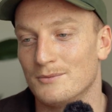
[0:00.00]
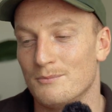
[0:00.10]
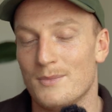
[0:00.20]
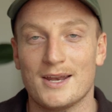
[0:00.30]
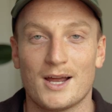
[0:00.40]

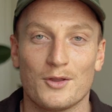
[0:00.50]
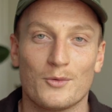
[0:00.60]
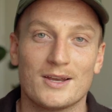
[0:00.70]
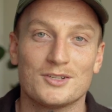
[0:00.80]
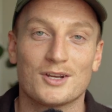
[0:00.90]
many other
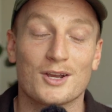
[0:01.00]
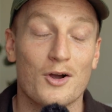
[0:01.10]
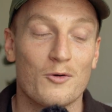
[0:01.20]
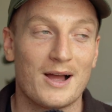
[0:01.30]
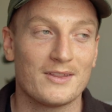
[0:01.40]
ways you can
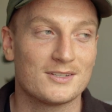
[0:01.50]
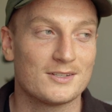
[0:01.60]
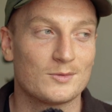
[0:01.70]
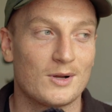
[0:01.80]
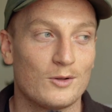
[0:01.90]
go about this
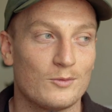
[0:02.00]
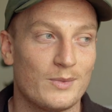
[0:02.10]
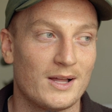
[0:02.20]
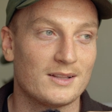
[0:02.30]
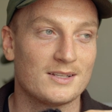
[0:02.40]
as well,
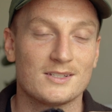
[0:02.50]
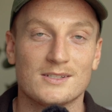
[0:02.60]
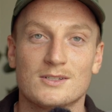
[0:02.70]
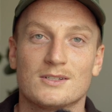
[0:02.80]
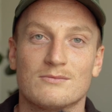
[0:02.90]
but this
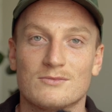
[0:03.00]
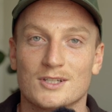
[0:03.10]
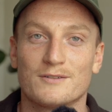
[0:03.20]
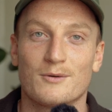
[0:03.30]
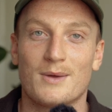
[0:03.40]
is
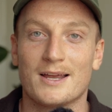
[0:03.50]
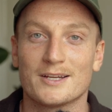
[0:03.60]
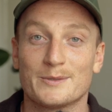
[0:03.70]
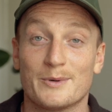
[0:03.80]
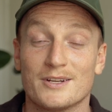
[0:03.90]
just from my
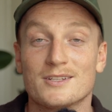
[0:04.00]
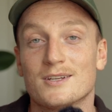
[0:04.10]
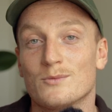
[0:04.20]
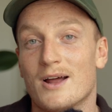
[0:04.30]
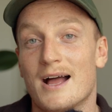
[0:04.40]
experience
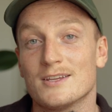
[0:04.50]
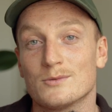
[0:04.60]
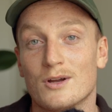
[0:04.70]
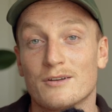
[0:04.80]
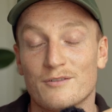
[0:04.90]
and what has
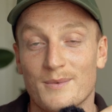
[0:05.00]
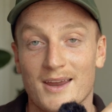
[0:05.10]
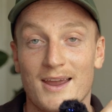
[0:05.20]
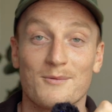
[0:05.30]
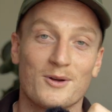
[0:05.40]
worked for
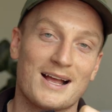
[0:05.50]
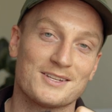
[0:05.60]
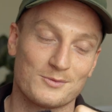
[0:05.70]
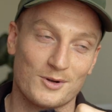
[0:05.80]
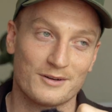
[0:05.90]
me and what
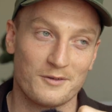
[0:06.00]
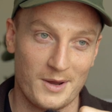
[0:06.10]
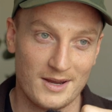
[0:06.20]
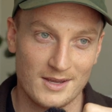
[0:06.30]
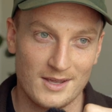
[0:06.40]
hasn't worked for
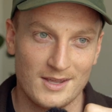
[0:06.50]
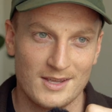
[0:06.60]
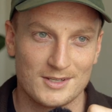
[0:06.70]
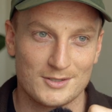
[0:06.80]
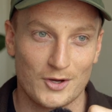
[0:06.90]
me.
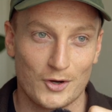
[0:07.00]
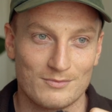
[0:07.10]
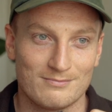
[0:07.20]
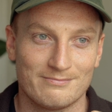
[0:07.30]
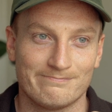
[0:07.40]
So
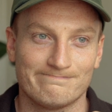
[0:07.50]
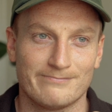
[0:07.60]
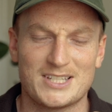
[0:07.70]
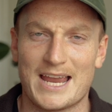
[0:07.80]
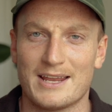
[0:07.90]

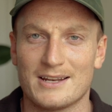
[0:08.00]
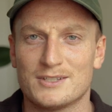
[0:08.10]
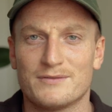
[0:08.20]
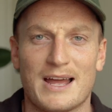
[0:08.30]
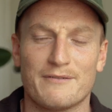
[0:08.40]
take it
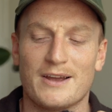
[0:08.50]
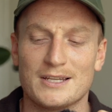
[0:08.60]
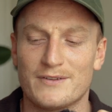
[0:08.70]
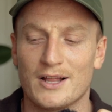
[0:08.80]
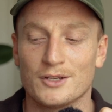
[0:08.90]
as at
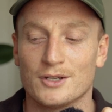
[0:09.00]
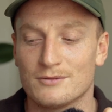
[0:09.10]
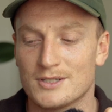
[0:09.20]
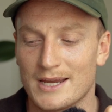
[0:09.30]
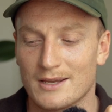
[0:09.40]
face value,
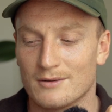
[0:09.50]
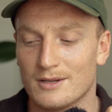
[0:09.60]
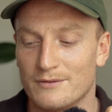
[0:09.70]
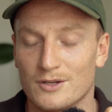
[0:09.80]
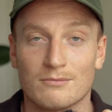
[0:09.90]
take it
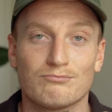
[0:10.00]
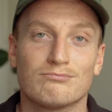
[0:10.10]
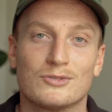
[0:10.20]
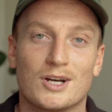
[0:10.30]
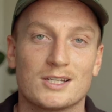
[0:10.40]
if you
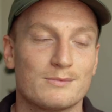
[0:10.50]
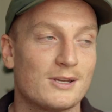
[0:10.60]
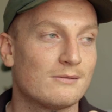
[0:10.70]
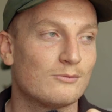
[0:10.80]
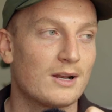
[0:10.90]
trust
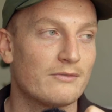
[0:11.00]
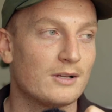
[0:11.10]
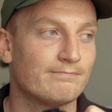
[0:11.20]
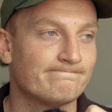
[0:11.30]
me, whatever.